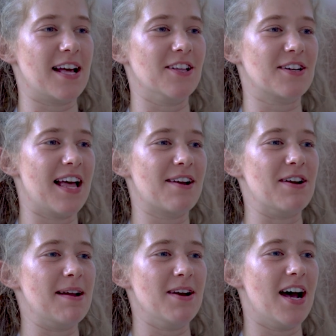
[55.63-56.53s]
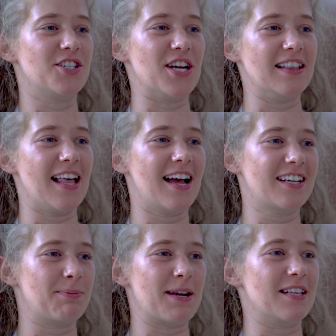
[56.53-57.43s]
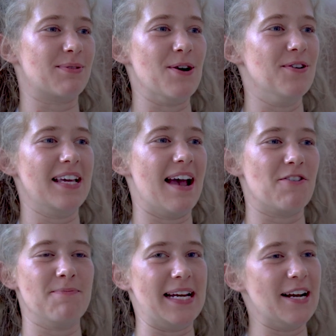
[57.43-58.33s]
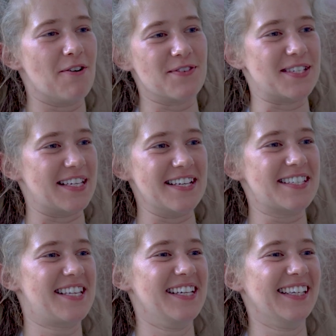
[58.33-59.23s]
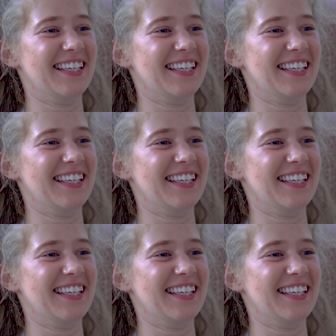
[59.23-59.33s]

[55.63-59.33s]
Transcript: I look like when I'm not jet lagged because we only ever meet overseas.